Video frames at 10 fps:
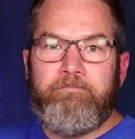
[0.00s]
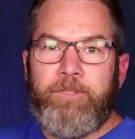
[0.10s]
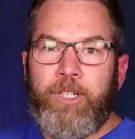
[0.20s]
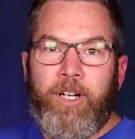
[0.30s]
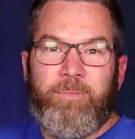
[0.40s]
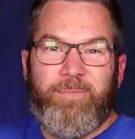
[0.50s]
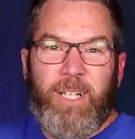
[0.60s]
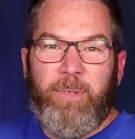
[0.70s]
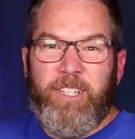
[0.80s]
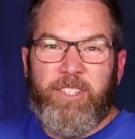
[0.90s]
you know,
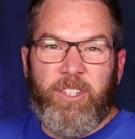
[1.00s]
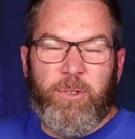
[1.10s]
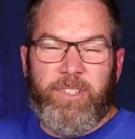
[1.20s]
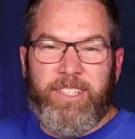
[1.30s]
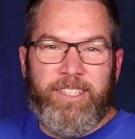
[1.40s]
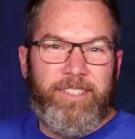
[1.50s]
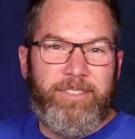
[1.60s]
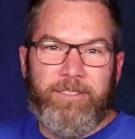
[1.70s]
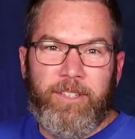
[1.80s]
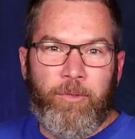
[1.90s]
I'm age
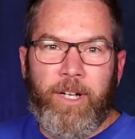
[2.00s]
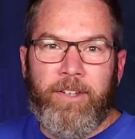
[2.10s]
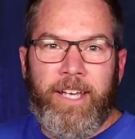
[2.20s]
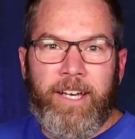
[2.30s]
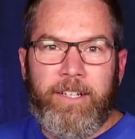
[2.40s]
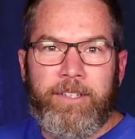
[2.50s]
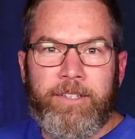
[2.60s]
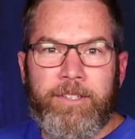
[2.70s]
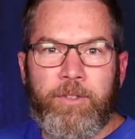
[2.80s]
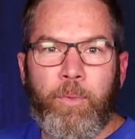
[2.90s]
13, around that
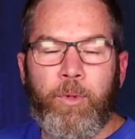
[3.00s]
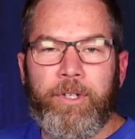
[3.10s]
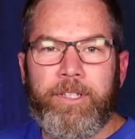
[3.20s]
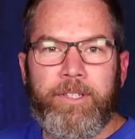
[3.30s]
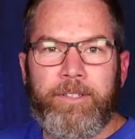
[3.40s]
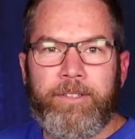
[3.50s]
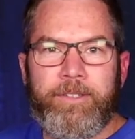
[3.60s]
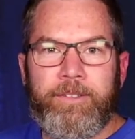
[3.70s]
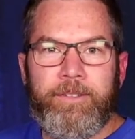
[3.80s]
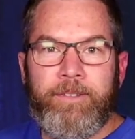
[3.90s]
at this point,
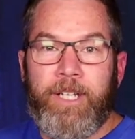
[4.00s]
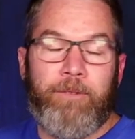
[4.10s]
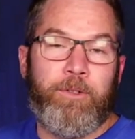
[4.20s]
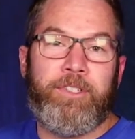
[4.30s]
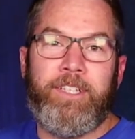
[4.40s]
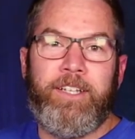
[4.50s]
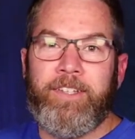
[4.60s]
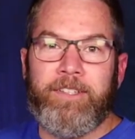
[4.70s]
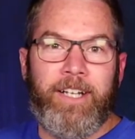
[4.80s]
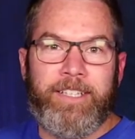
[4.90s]
never seen
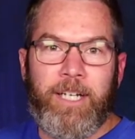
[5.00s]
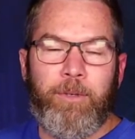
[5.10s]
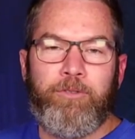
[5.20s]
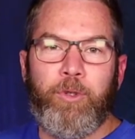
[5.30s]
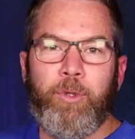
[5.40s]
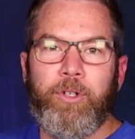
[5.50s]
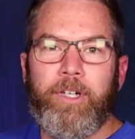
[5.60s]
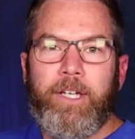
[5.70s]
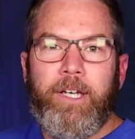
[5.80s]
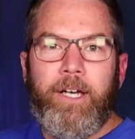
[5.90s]
anything like that before,
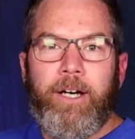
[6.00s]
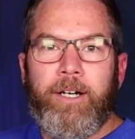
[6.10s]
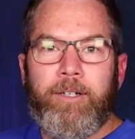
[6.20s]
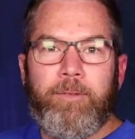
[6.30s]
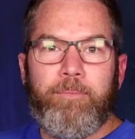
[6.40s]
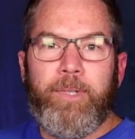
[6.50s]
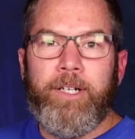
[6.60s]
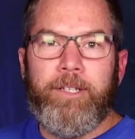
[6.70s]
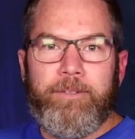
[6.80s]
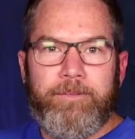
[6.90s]

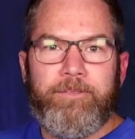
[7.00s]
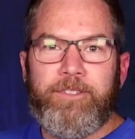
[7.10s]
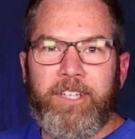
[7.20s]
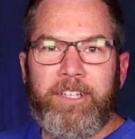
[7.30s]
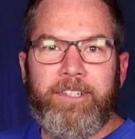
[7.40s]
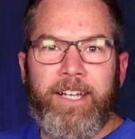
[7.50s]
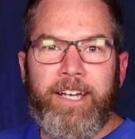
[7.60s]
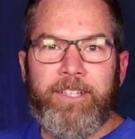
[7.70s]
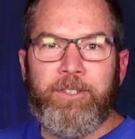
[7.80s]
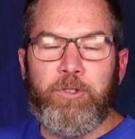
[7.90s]
but Satan
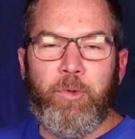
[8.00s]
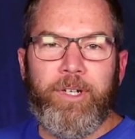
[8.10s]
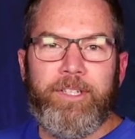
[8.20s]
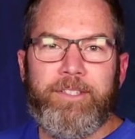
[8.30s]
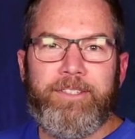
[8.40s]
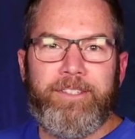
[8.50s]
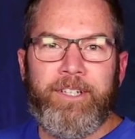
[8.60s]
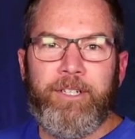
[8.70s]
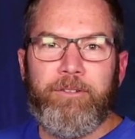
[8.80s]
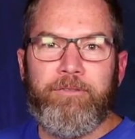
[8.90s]
has his ways
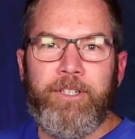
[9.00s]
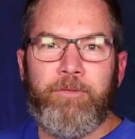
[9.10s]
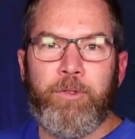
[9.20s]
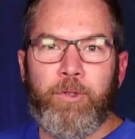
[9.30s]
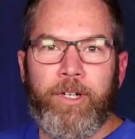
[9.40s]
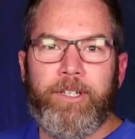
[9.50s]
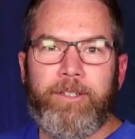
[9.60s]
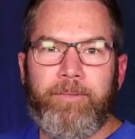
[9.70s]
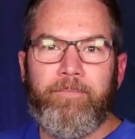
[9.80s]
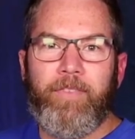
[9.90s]
of infiltrating
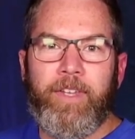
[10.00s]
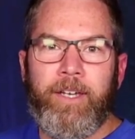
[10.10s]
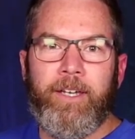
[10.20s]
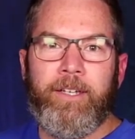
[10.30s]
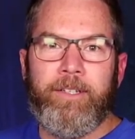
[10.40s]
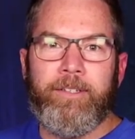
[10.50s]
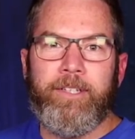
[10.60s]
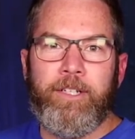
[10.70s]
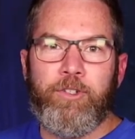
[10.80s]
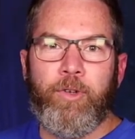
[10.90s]

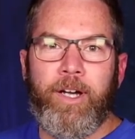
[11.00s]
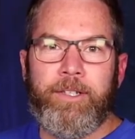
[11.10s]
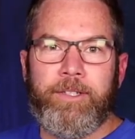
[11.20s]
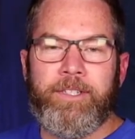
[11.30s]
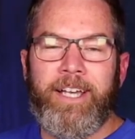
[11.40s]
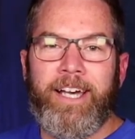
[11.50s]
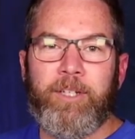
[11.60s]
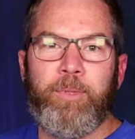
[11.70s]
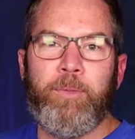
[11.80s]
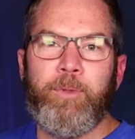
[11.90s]
and trying to
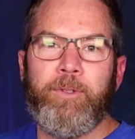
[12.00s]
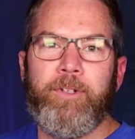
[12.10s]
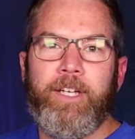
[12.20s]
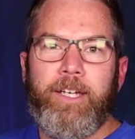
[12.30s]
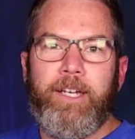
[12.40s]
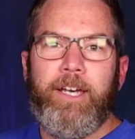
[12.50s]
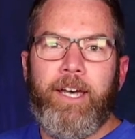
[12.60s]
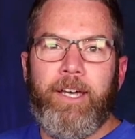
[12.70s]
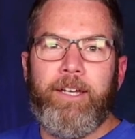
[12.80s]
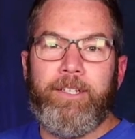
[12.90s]
snag people.
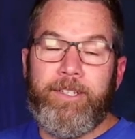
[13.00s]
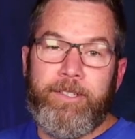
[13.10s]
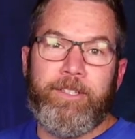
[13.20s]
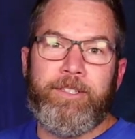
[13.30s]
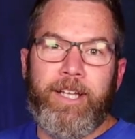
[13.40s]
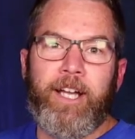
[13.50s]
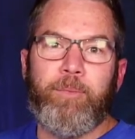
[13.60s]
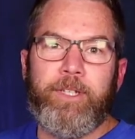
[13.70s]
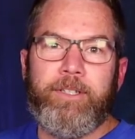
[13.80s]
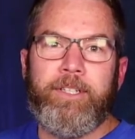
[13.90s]
And he did snag
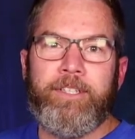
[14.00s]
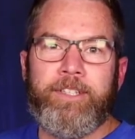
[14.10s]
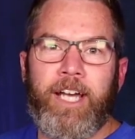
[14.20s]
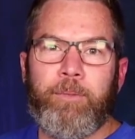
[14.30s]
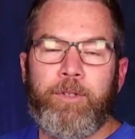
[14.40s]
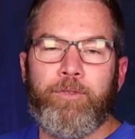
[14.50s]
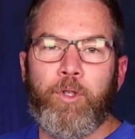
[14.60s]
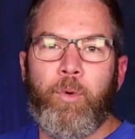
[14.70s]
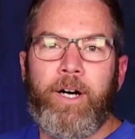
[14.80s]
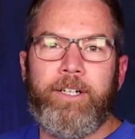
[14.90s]
me. He snagged me for
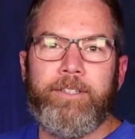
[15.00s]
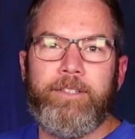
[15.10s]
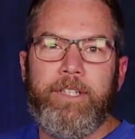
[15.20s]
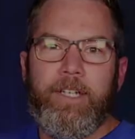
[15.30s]
a while.